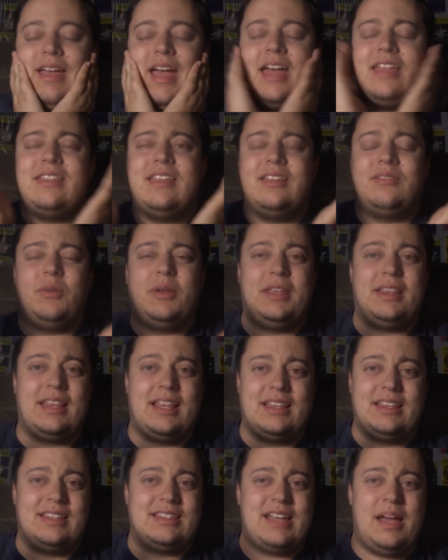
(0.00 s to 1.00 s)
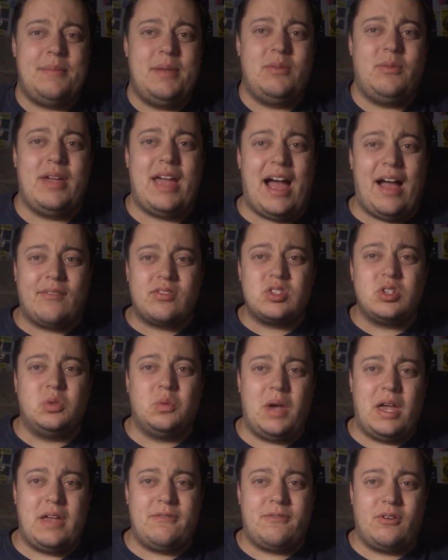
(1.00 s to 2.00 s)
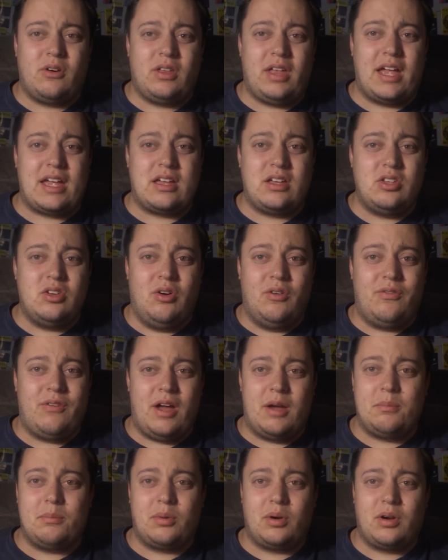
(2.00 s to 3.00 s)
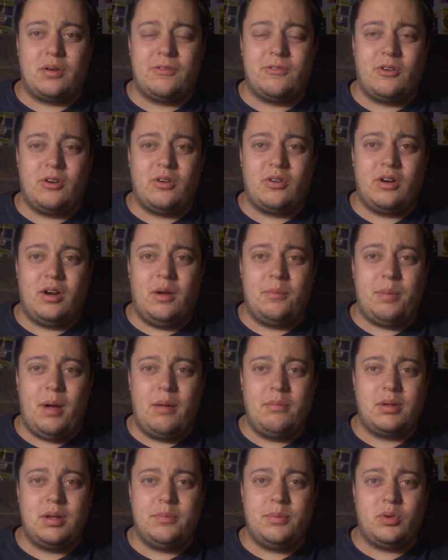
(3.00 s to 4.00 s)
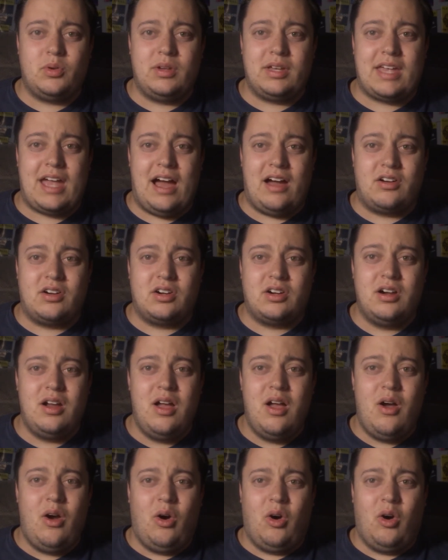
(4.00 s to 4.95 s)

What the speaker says: And then does that mean we have to wait for like November for a Pumpkaboo encounter?